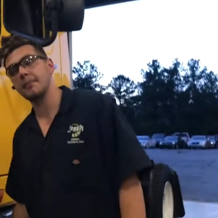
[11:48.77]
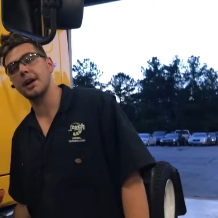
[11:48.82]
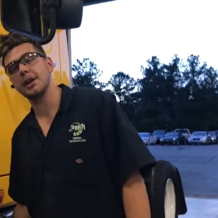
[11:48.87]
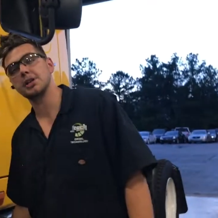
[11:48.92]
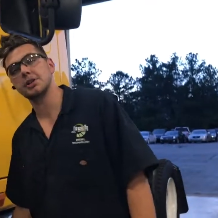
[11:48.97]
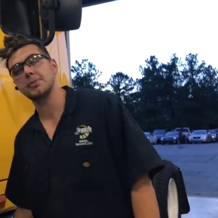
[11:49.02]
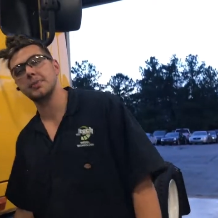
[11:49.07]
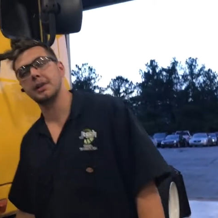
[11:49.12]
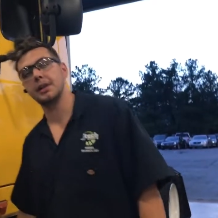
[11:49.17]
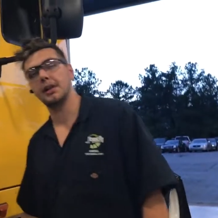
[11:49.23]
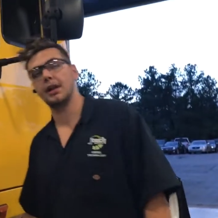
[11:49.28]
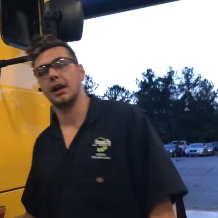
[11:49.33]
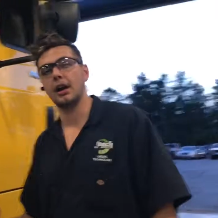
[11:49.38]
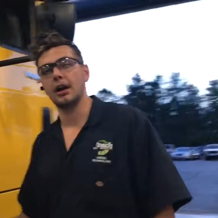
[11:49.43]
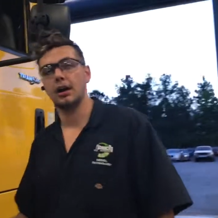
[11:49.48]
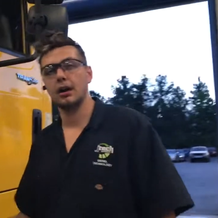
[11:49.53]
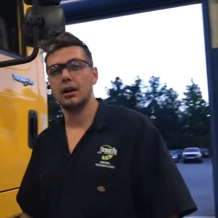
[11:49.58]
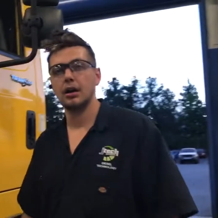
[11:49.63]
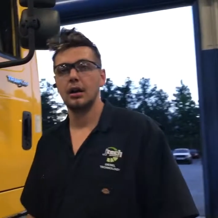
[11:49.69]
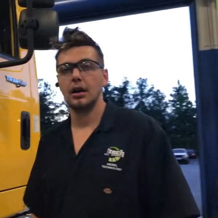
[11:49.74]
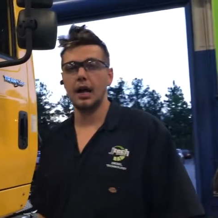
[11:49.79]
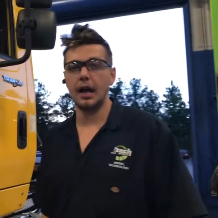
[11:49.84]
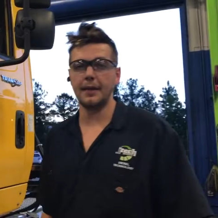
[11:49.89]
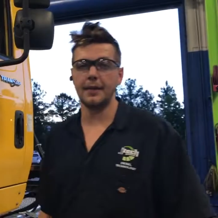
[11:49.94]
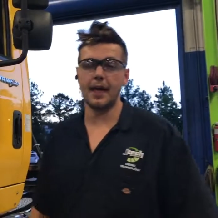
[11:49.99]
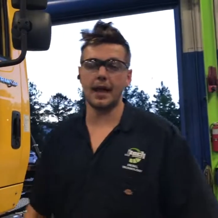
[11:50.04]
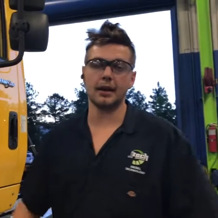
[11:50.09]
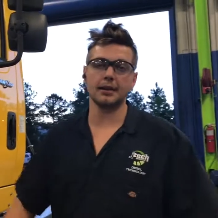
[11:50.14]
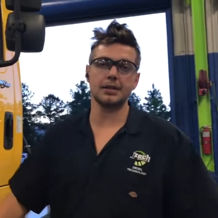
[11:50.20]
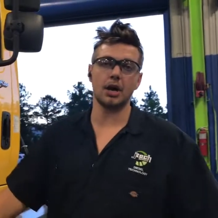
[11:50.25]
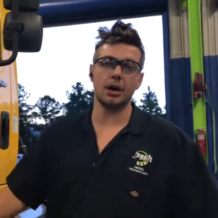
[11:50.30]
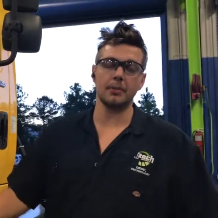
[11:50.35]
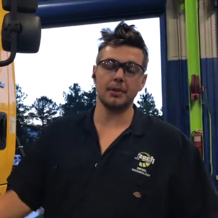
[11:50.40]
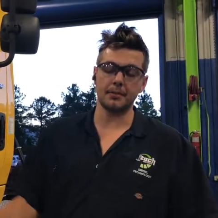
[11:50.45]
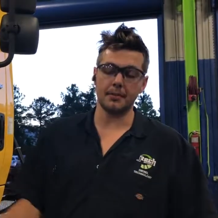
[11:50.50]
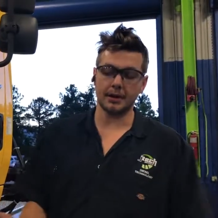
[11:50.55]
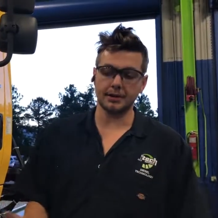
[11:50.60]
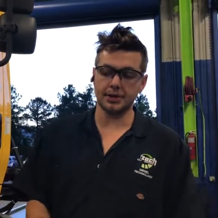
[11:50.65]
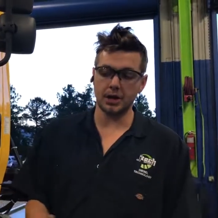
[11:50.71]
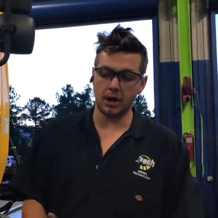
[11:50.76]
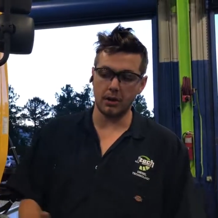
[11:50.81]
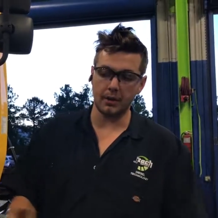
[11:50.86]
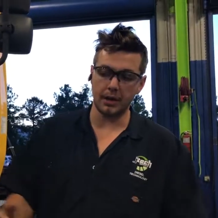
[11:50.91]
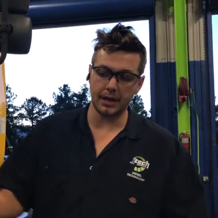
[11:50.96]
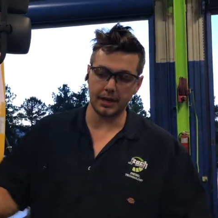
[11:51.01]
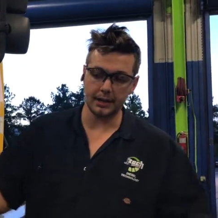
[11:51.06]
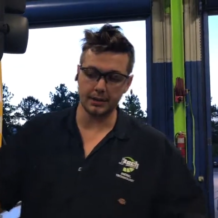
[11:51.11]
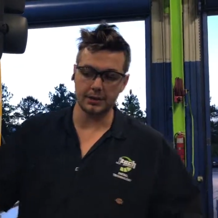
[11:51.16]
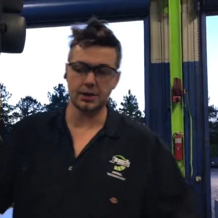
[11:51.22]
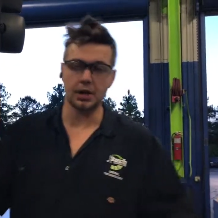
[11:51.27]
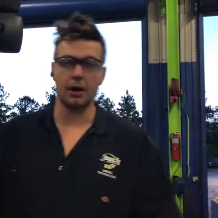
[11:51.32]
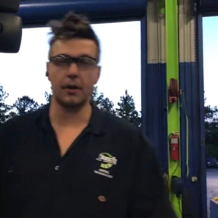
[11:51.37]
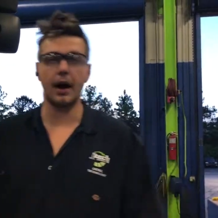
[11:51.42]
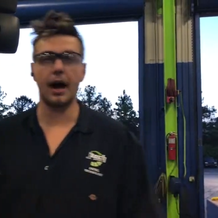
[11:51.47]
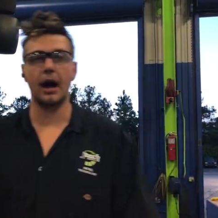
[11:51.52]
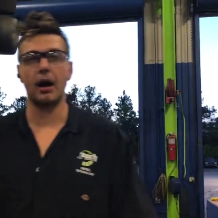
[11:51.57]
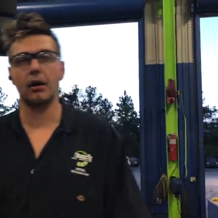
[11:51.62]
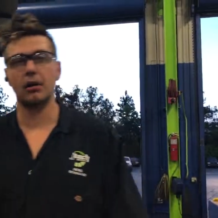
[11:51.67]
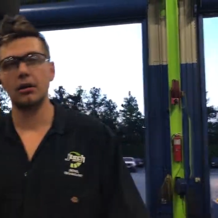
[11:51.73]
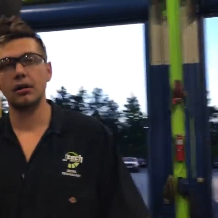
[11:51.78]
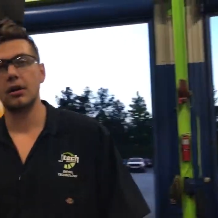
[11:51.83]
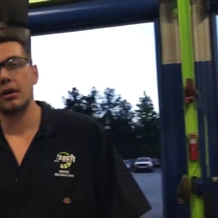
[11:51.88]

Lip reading: measurement here. And that'll tell me my toe in, toe out.